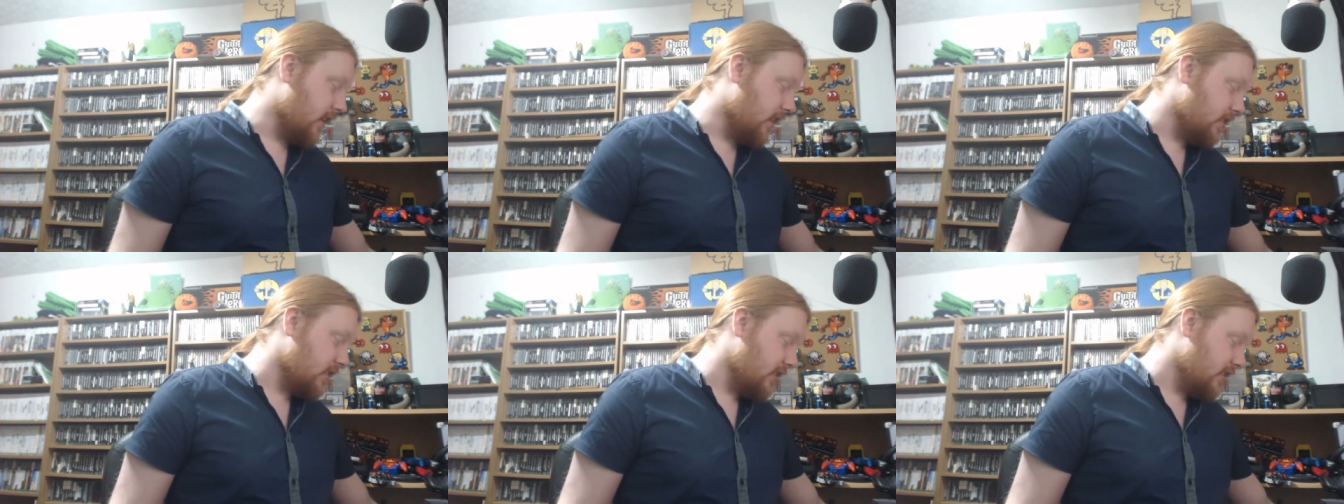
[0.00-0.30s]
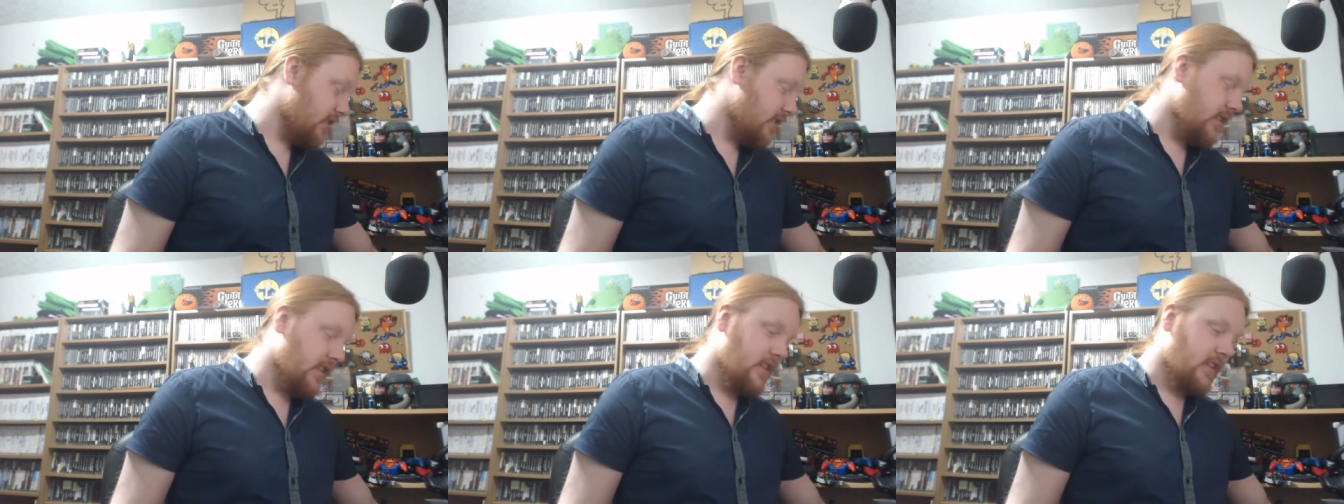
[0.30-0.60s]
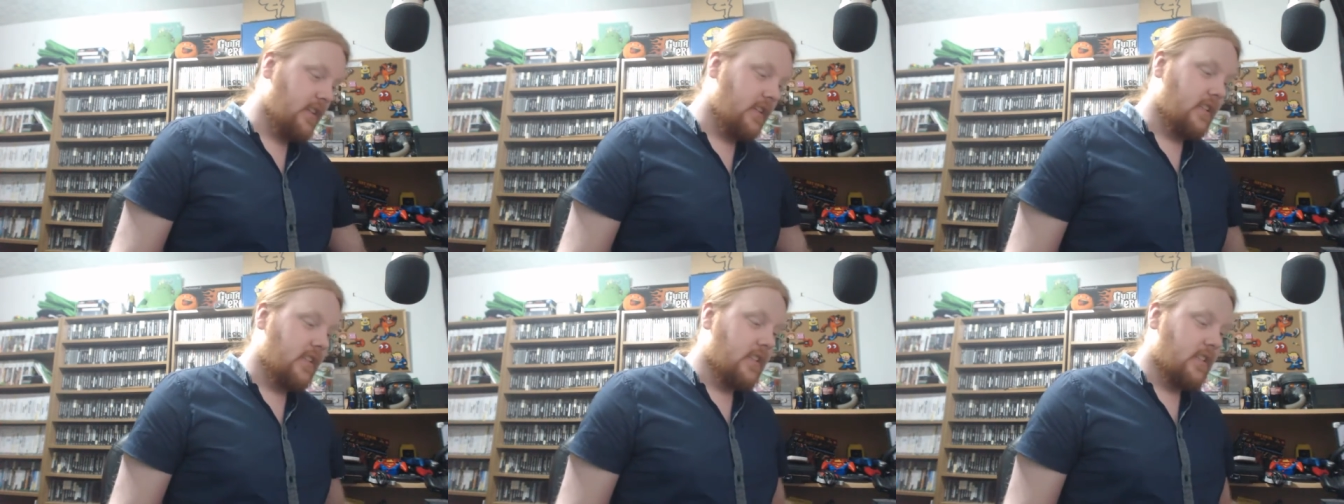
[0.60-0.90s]
not?
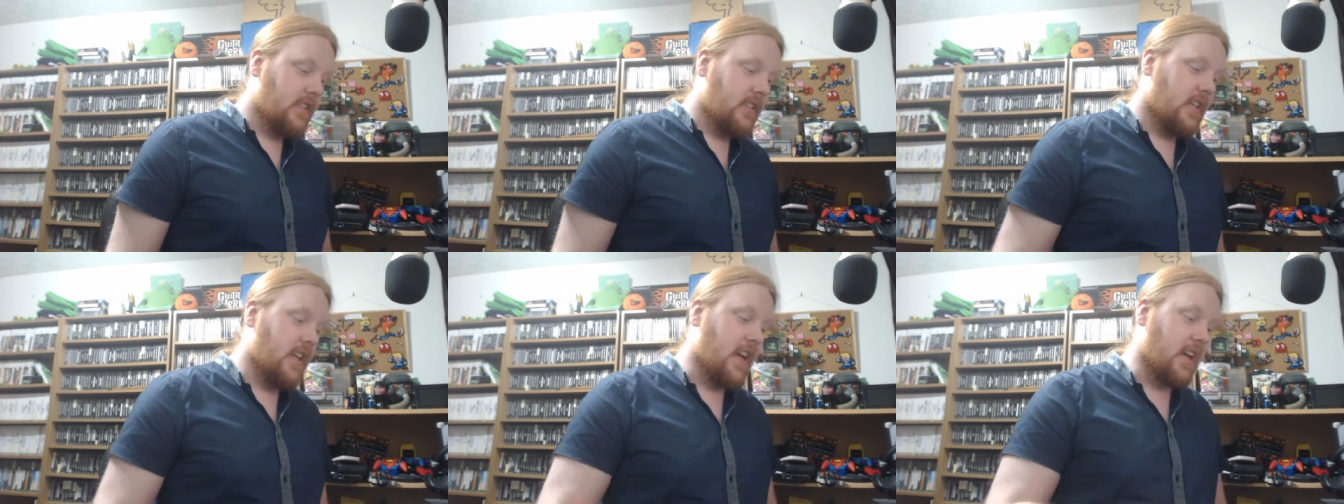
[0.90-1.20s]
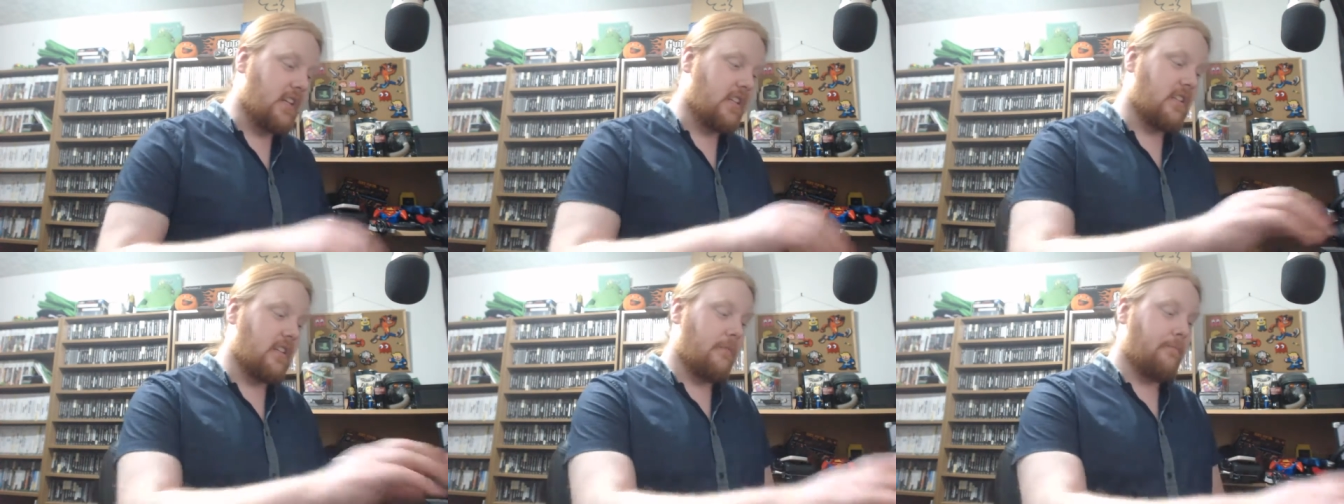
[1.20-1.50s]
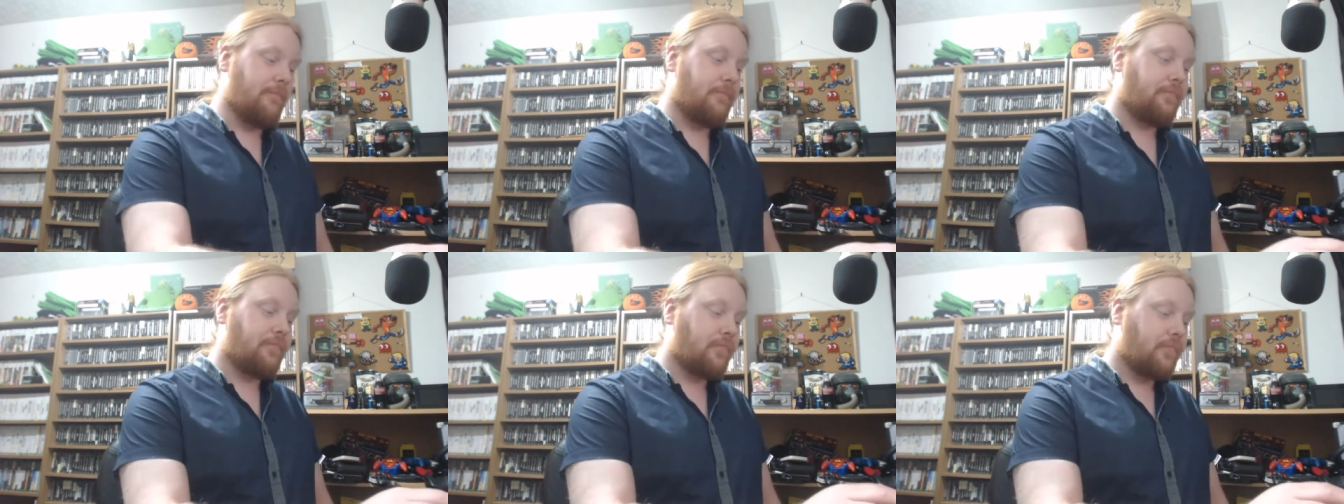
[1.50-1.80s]
Next.
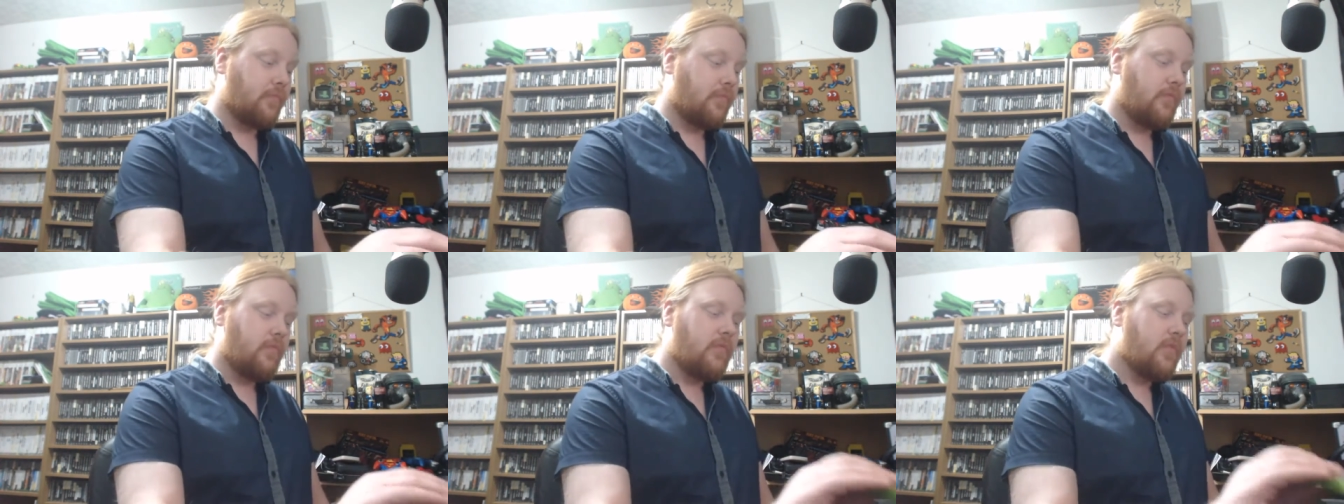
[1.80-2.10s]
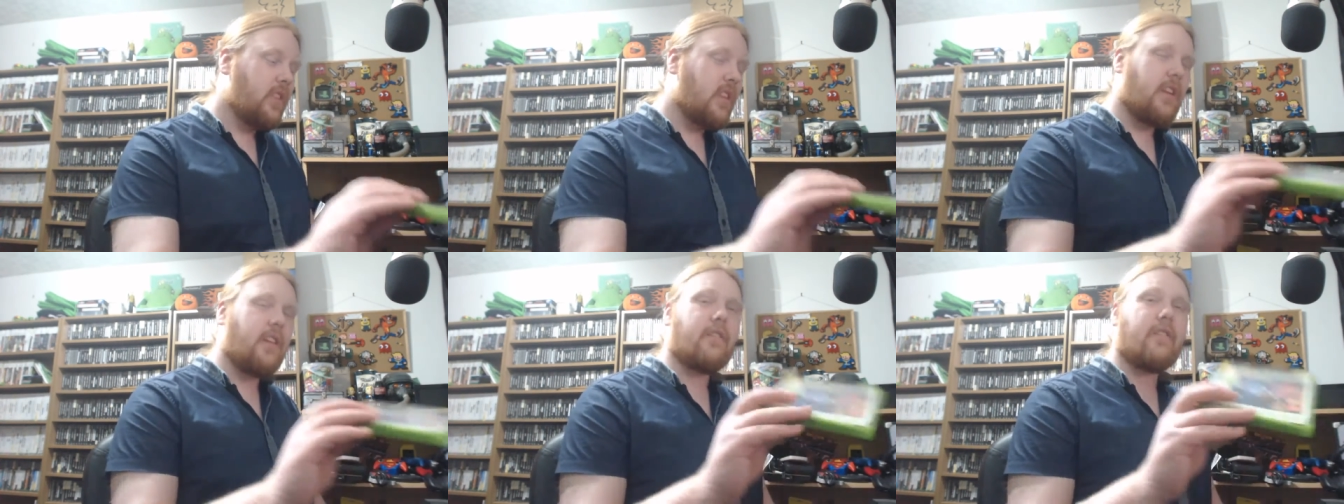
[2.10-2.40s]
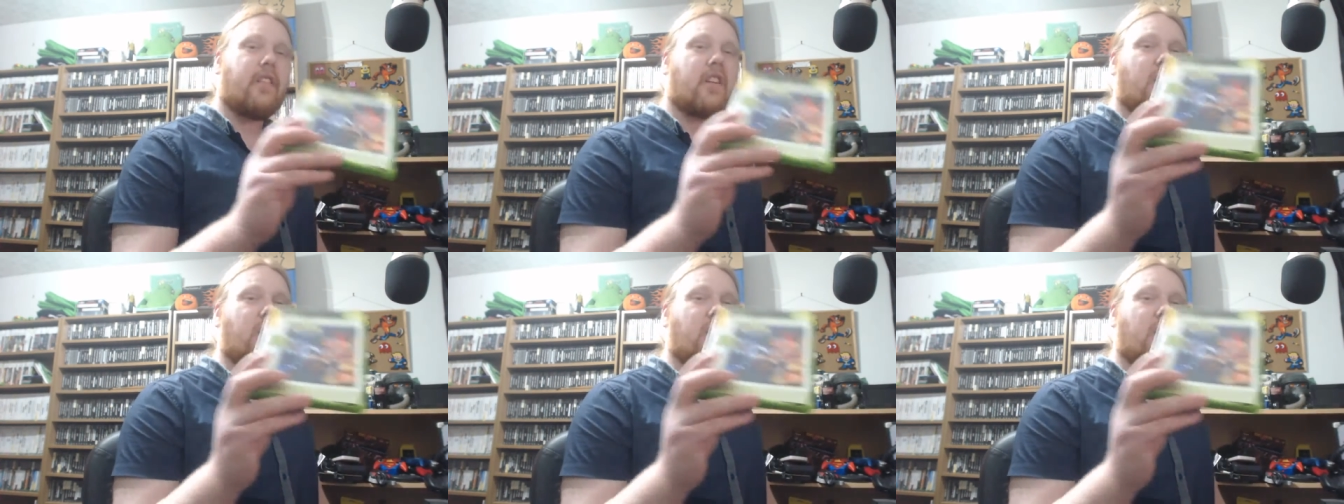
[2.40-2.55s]
For